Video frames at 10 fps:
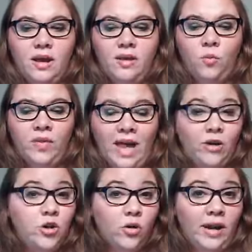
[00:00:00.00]
Without
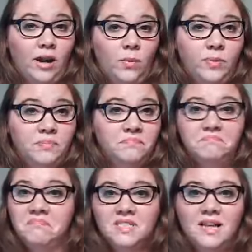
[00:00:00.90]
your help,
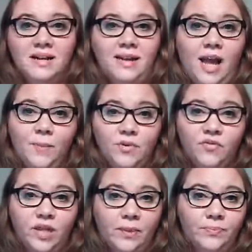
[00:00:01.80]
it's not going to happen
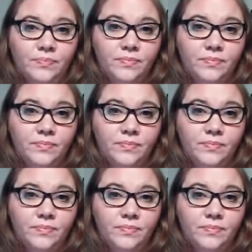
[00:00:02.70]
for them.